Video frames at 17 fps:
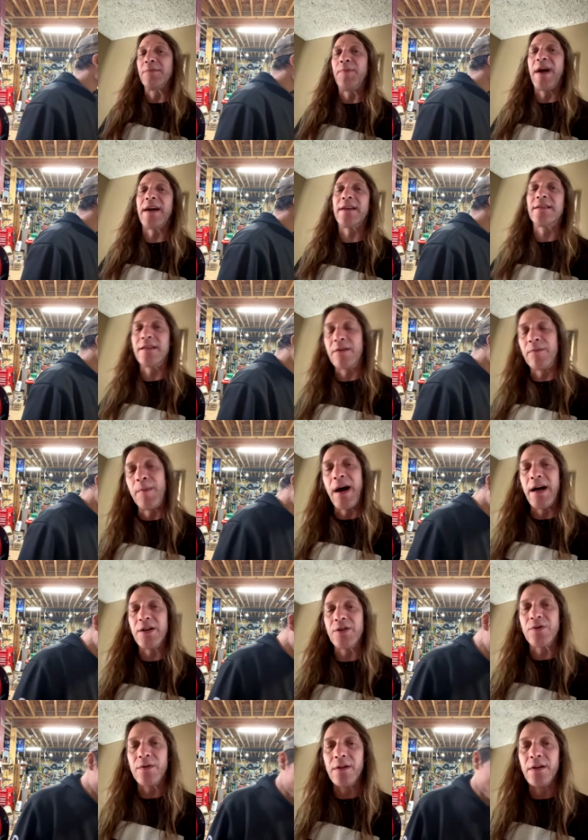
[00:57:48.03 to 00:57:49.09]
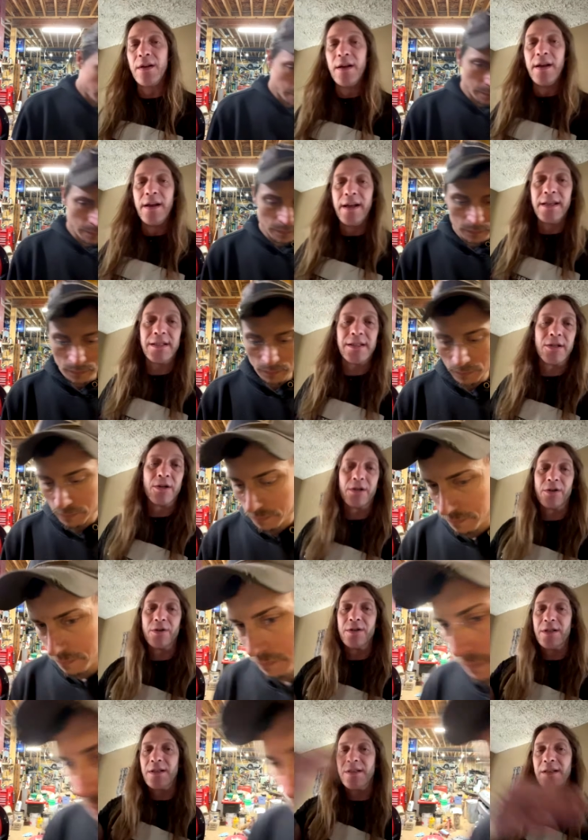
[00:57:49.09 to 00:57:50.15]
back to the module. It
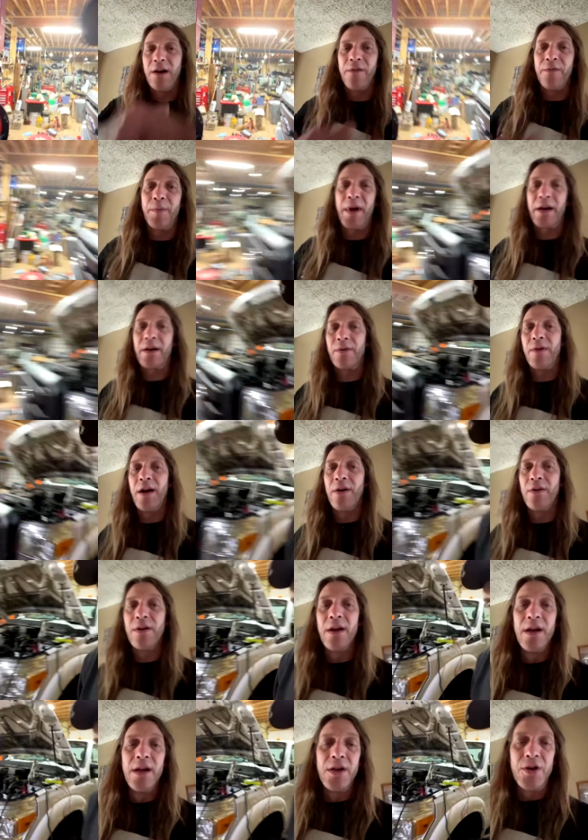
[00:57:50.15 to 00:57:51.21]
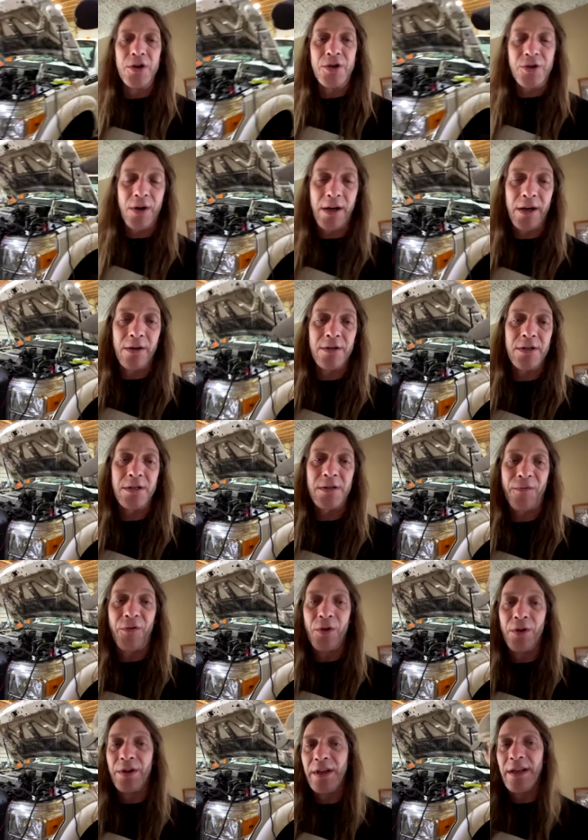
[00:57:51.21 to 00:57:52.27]
circles itself back around. Your trigger is
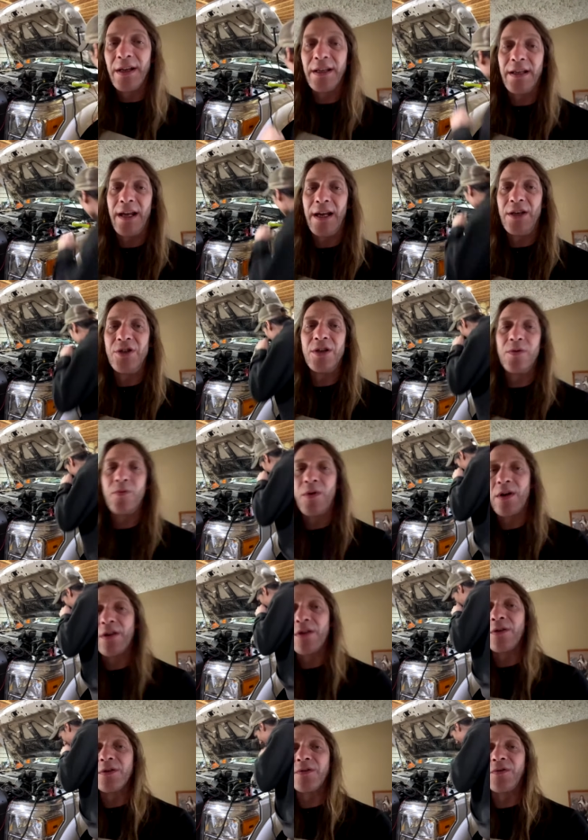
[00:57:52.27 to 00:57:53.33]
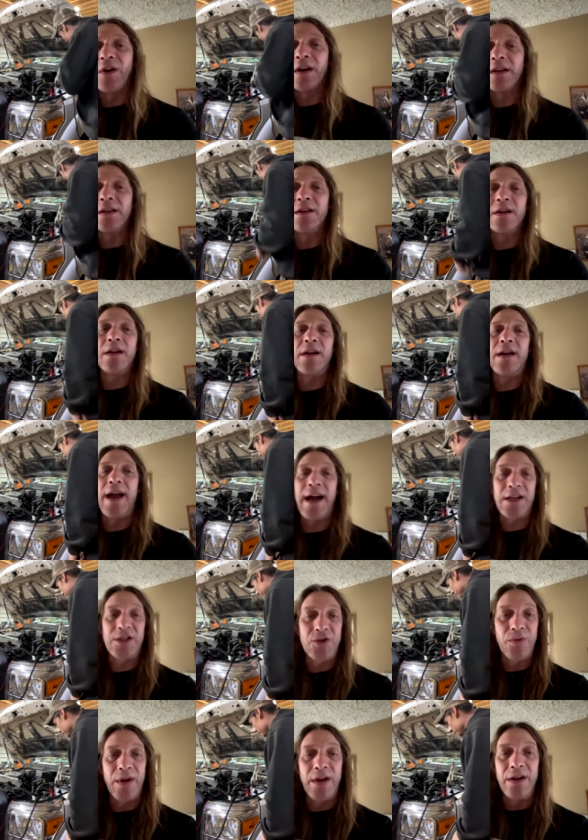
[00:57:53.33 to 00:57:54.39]
fully engaging one of those fucking
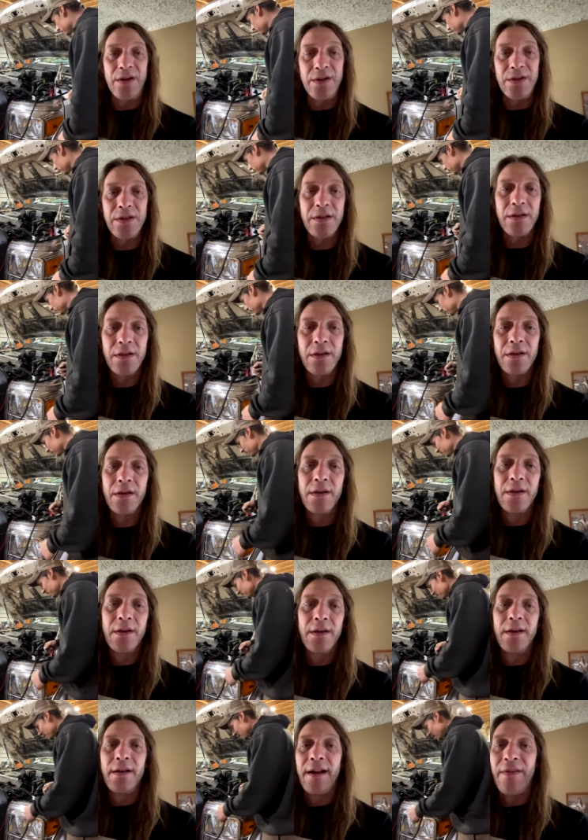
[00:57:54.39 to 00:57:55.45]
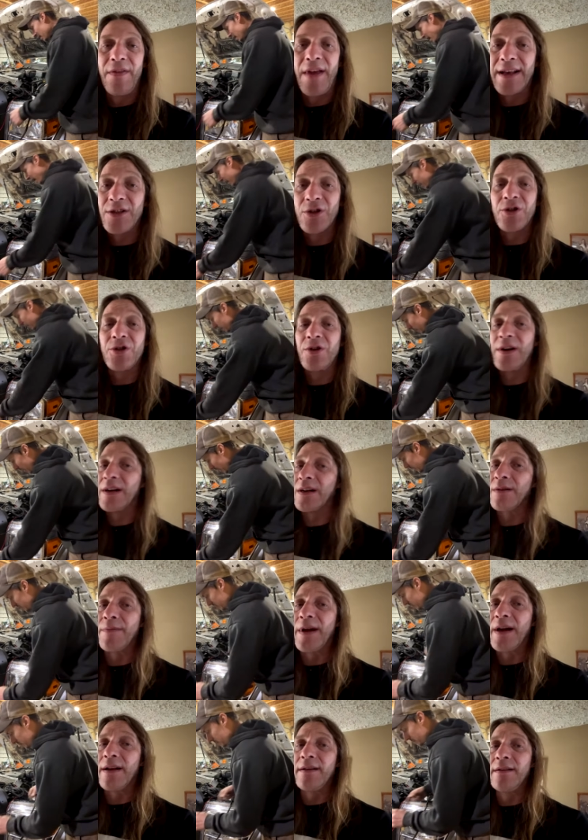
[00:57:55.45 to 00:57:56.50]
actuators. That's your trigger,
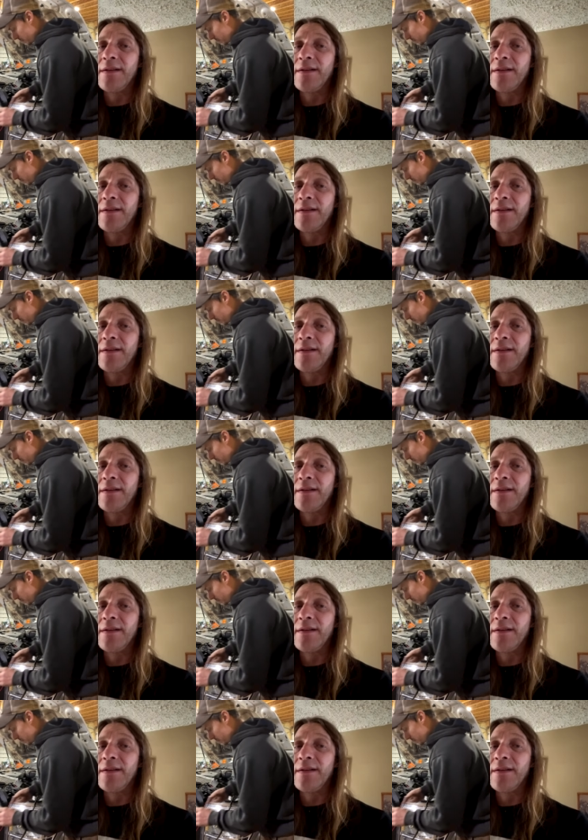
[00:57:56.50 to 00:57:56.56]
man.